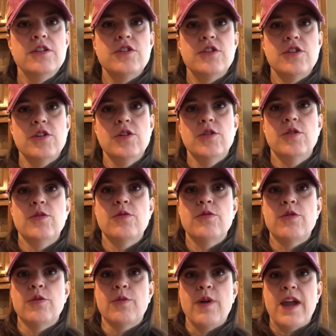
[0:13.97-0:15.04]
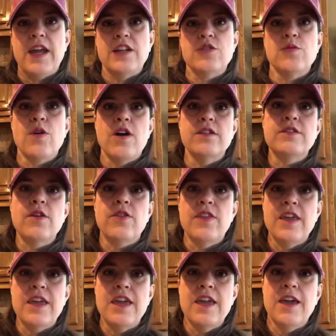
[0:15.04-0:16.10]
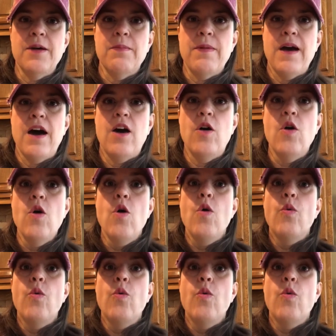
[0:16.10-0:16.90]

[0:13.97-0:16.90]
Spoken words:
to the ranch, we're also thinking about